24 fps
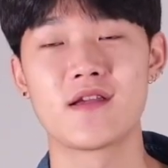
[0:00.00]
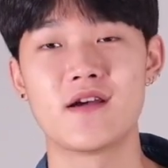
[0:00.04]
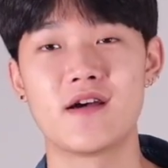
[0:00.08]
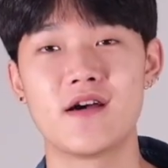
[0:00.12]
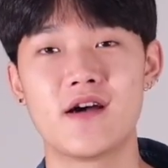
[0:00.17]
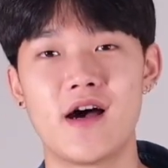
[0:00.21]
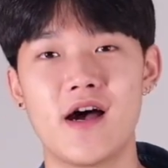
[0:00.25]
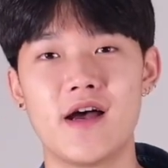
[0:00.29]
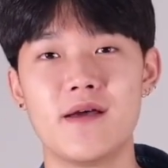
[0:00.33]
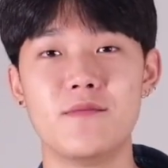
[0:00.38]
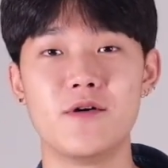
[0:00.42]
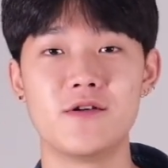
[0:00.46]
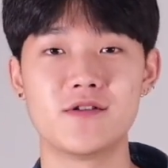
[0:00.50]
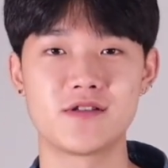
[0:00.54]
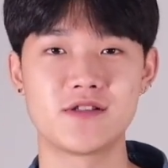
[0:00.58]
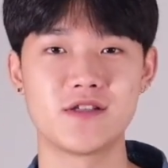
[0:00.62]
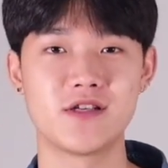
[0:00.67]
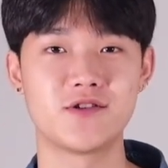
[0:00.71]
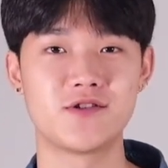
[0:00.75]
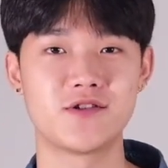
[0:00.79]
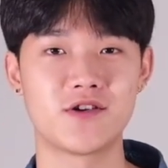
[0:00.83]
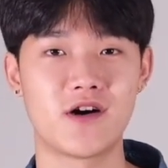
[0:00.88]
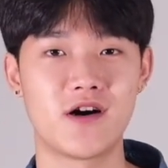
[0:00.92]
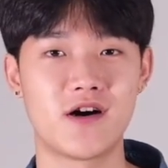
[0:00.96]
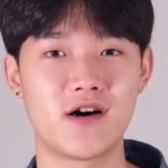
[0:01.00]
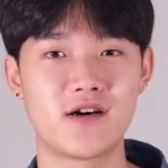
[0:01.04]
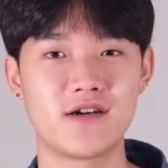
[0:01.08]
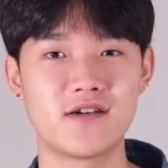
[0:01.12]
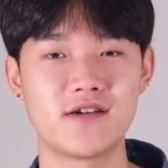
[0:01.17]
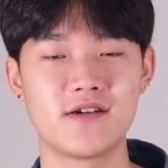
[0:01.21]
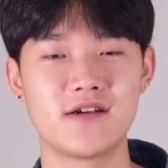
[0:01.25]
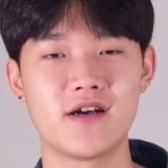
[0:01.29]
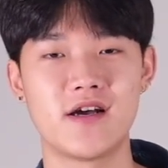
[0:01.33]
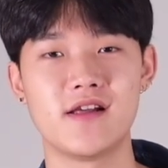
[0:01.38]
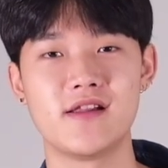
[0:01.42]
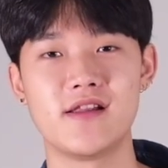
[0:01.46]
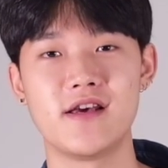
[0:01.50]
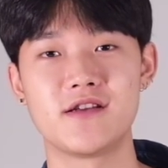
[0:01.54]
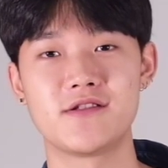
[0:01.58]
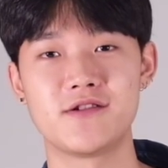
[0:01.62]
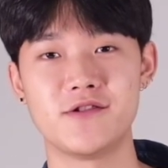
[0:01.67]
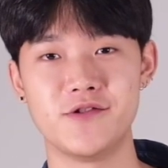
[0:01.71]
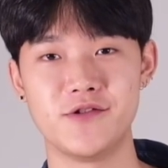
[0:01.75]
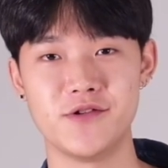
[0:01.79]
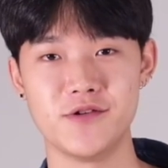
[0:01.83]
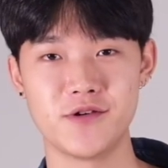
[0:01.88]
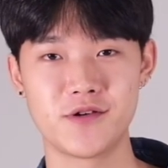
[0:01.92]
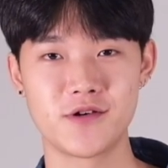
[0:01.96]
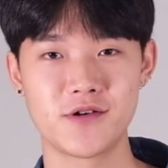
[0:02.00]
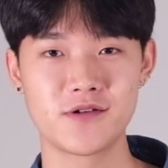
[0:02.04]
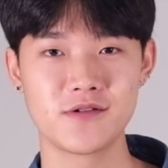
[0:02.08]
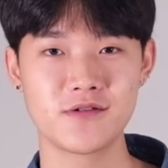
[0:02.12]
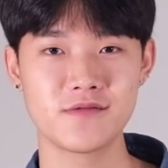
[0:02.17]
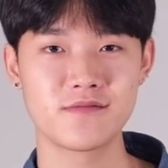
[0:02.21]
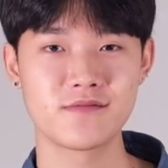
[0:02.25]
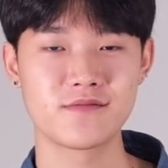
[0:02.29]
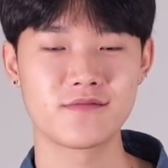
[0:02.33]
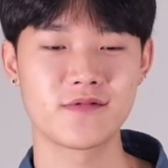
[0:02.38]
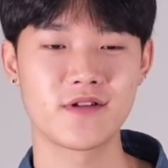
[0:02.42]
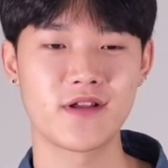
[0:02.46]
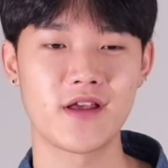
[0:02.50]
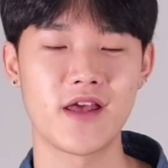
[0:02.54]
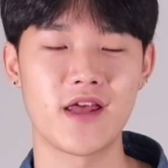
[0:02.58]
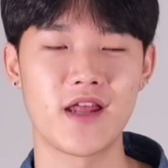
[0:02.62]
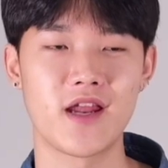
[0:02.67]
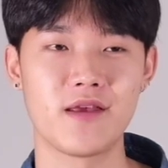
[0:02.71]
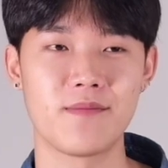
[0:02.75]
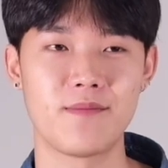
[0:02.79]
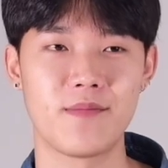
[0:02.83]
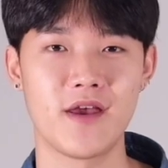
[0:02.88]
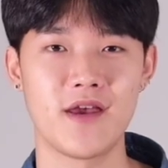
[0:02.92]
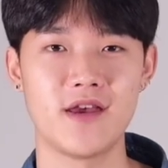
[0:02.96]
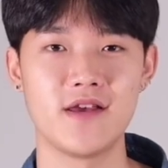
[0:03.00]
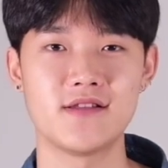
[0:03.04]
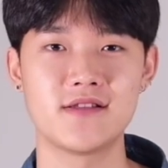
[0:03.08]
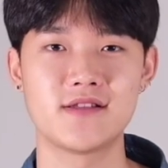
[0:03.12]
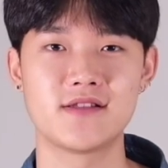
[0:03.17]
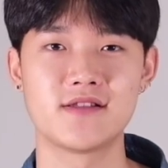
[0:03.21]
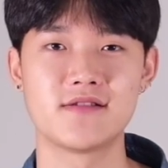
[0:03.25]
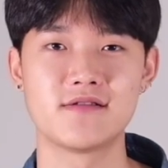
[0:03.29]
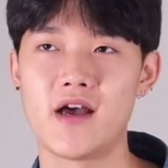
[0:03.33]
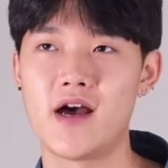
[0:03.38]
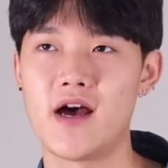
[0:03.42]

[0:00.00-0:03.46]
I mostly draw. I like to doodle and I paint.